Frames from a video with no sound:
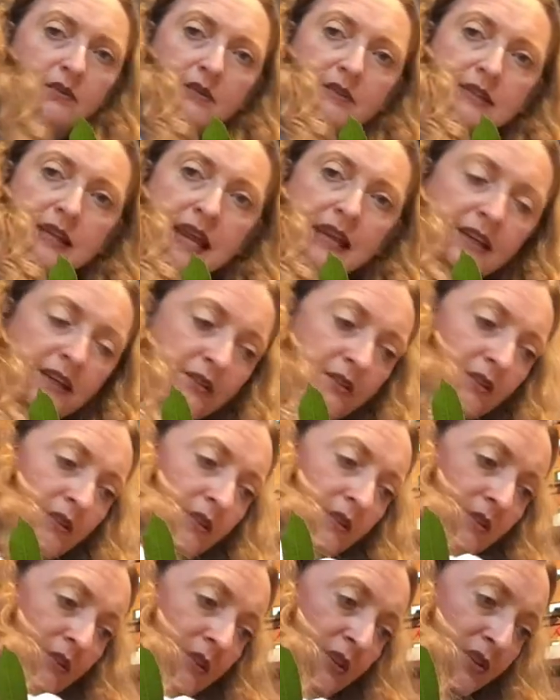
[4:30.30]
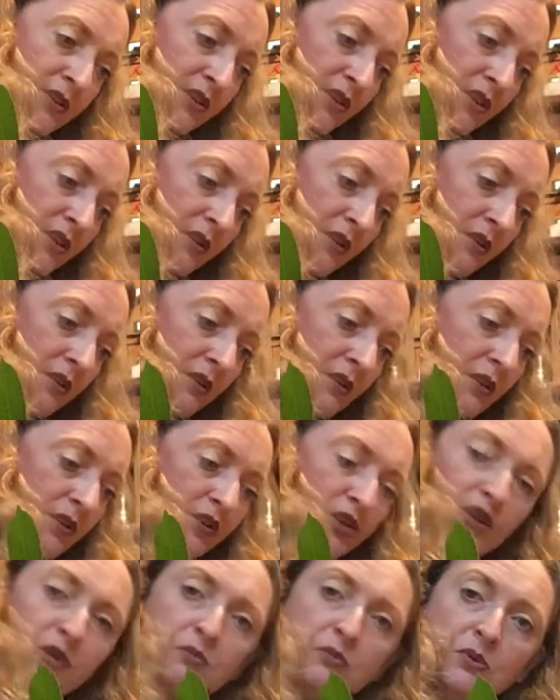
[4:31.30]
taken this
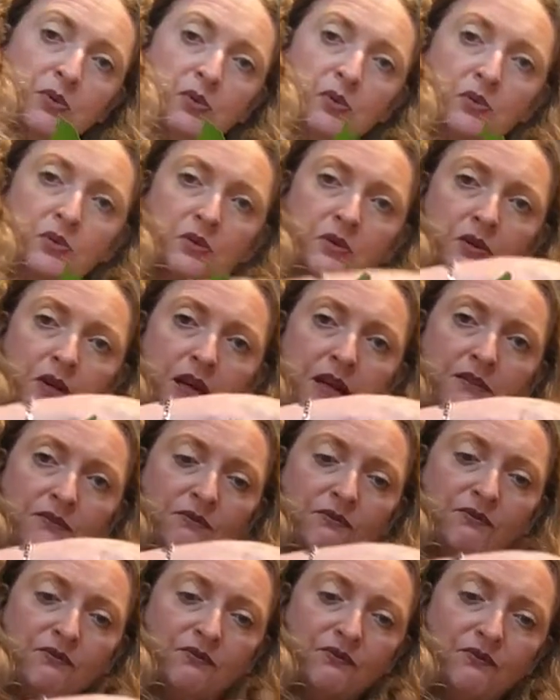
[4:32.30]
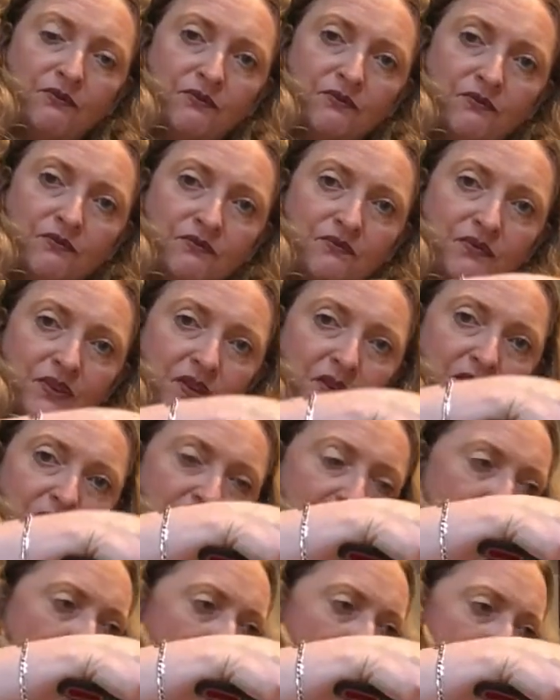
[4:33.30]
spoon and filled the
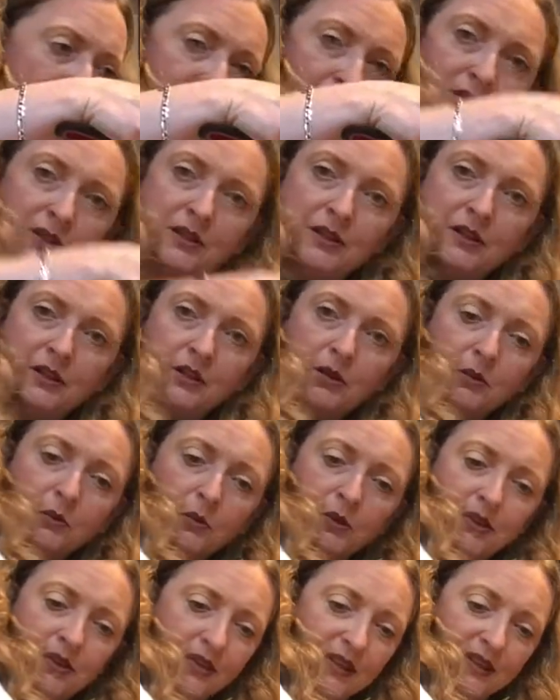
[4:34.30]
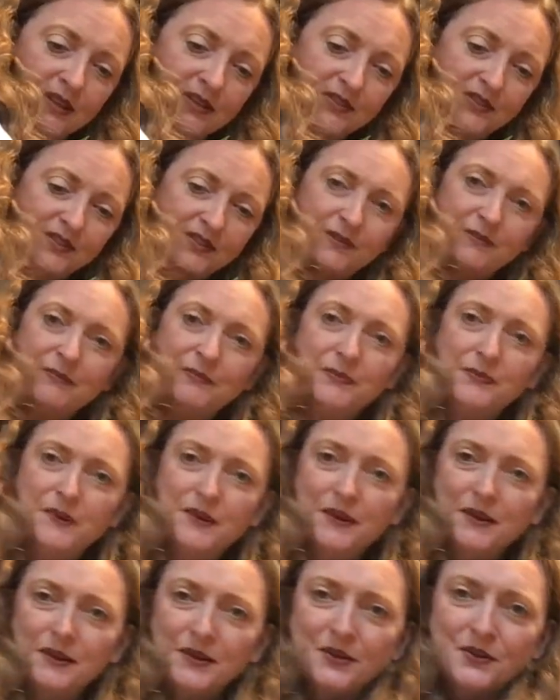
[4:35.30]
pot with this.
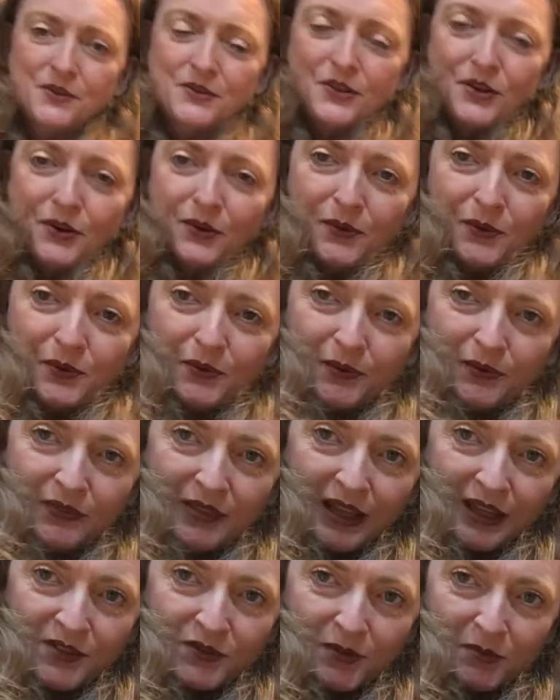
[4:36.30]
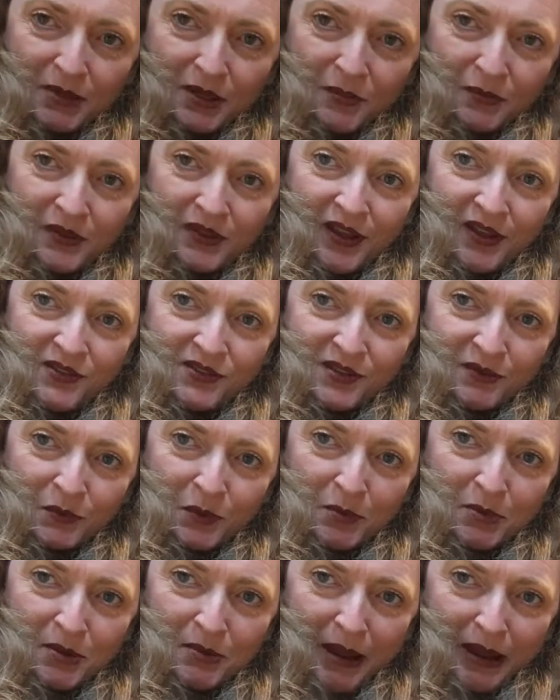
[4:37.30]
So thanks for being with us, and we'll
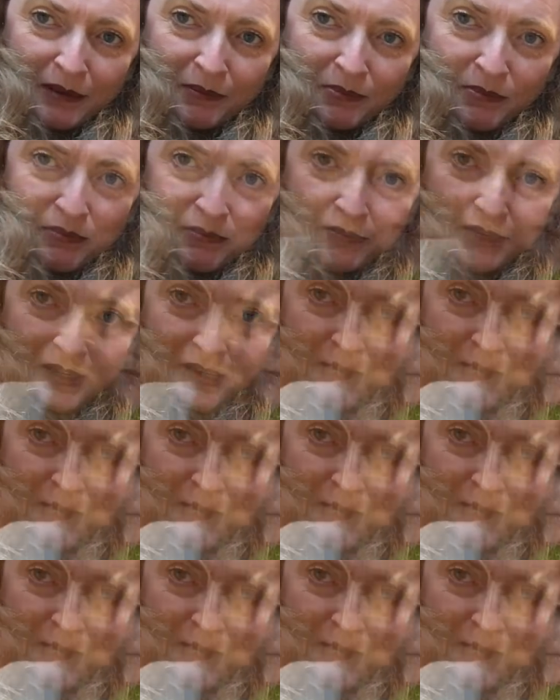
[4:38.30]
be back in a